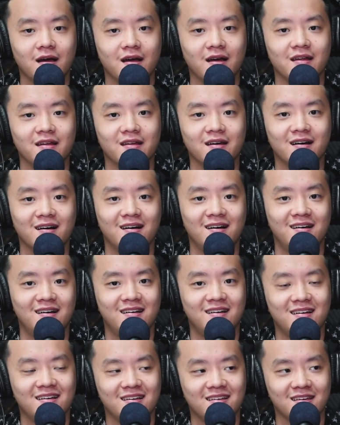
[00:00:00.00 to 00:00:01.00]
And
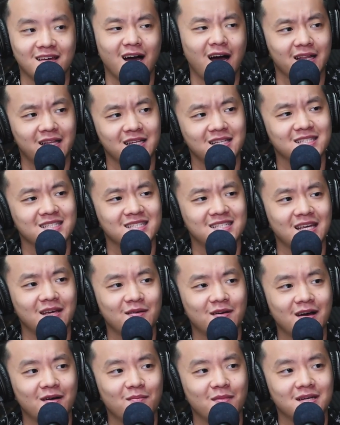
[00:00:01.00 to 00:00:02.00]
I think it's the same
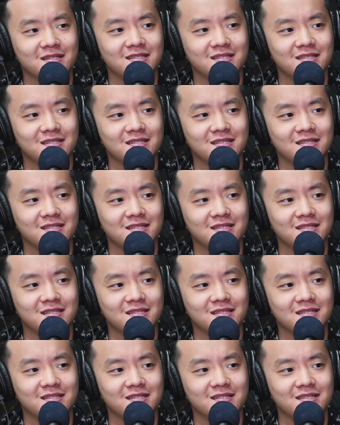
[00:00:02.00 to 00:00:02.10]
kind of